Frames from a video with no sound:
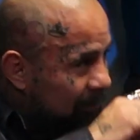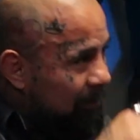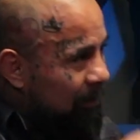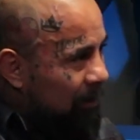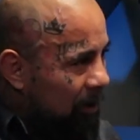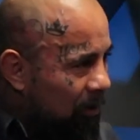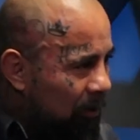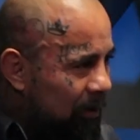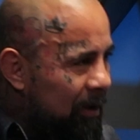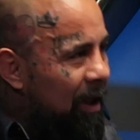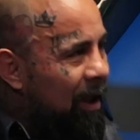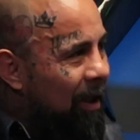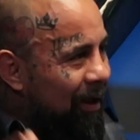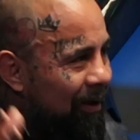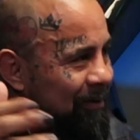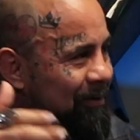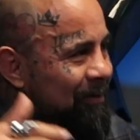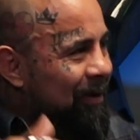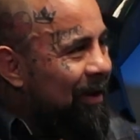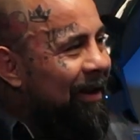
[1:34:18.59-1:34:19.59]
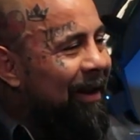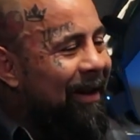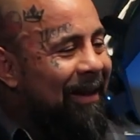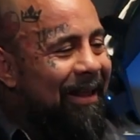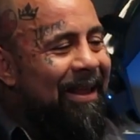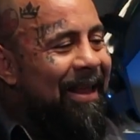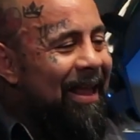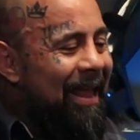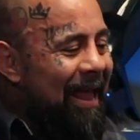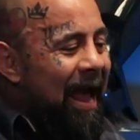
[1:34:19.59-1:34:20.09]
And I go, yeah.
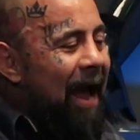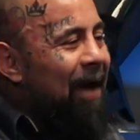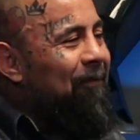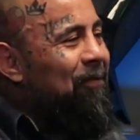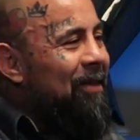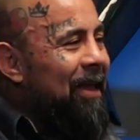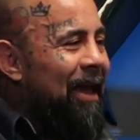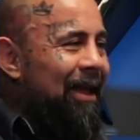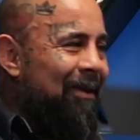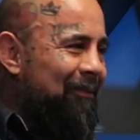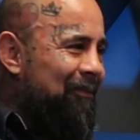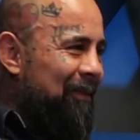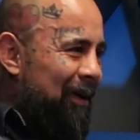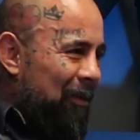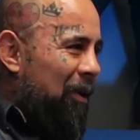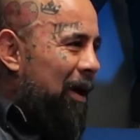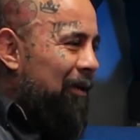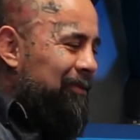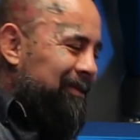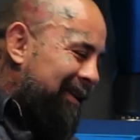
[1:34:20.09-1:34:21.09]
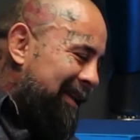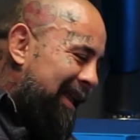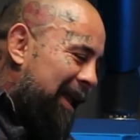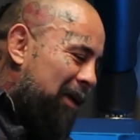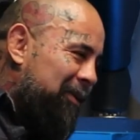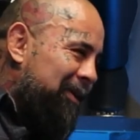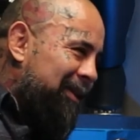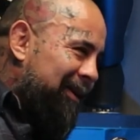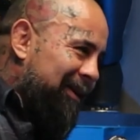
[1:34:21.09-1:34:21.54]
After that, my wife's like, yeah, we're